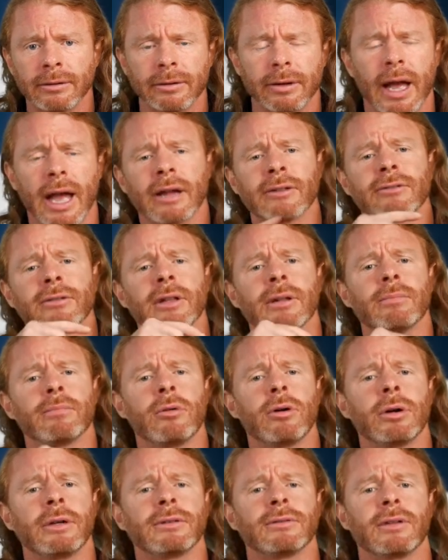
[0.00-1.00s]

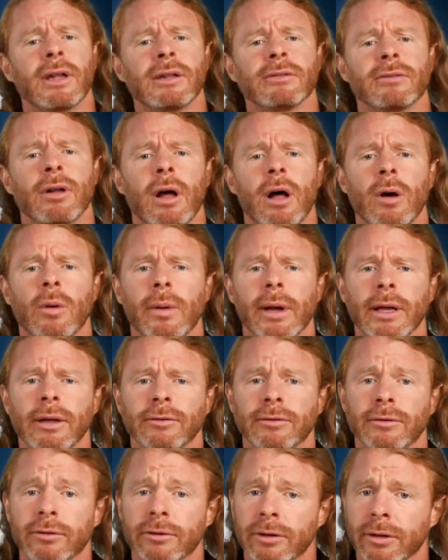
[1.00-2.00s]
Excellent points as
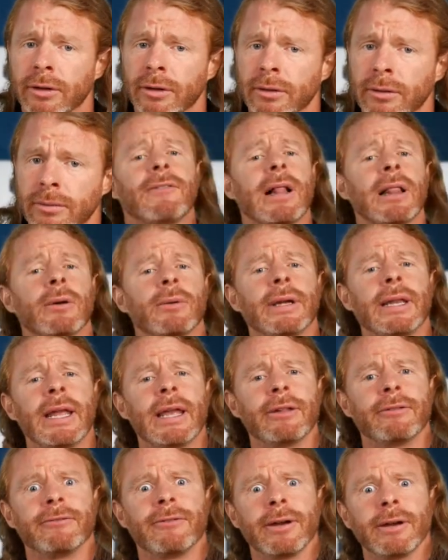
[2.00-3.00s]
always, sir. Following
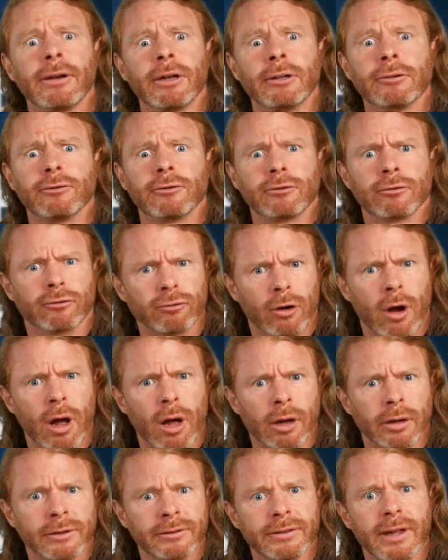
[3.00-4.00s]
his very
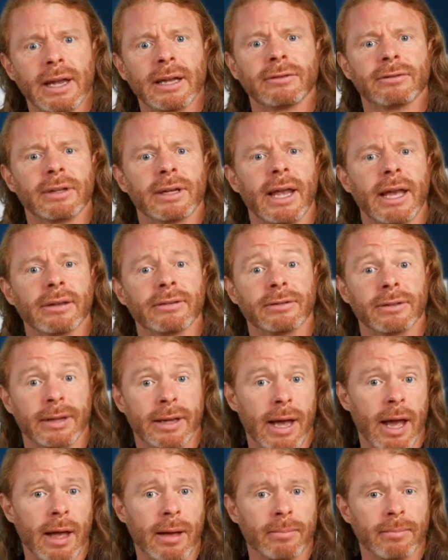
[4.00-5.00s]
strong stance
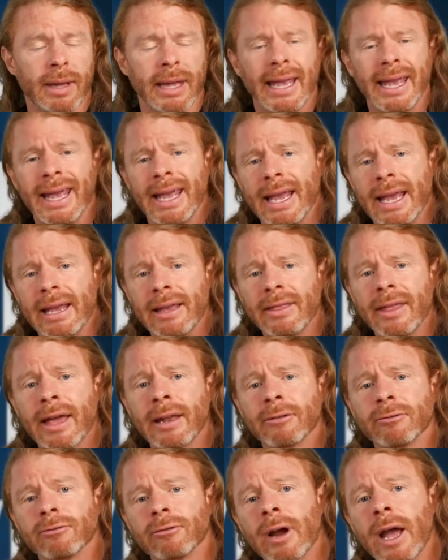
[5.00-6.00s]
against gum, he
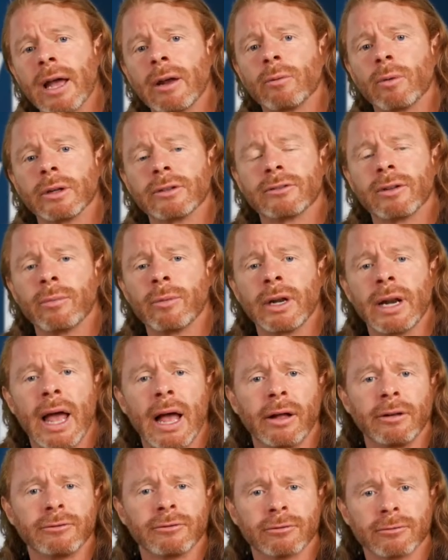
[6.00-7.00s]
then read what someone
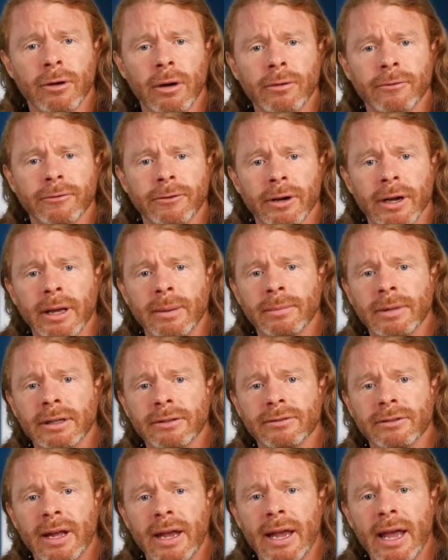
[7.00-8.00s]
else wrote for him to
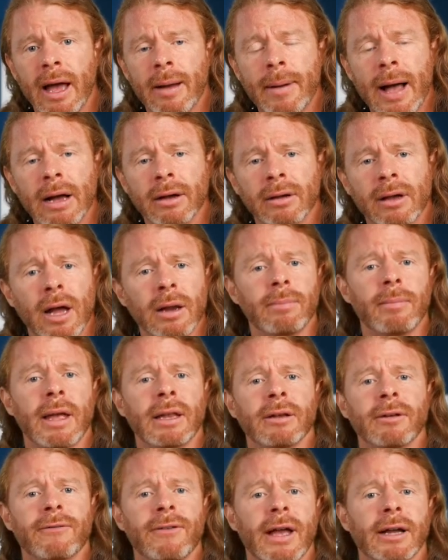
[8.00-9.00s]
say about gun
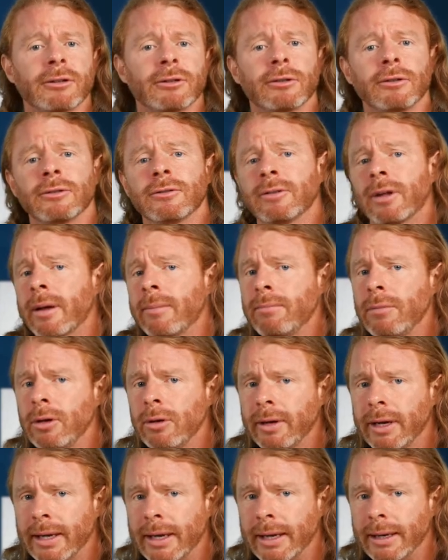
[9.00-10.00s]
manufacturers'
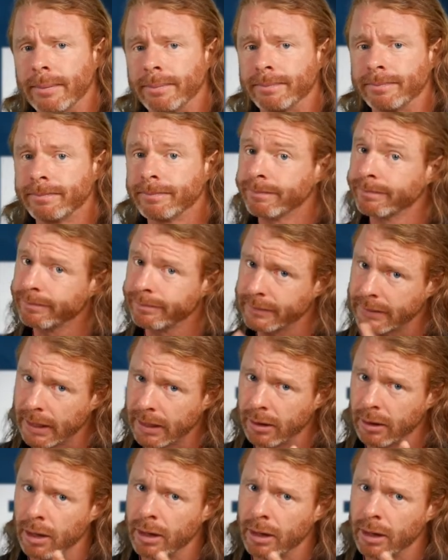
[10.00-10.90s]
immunity. Take a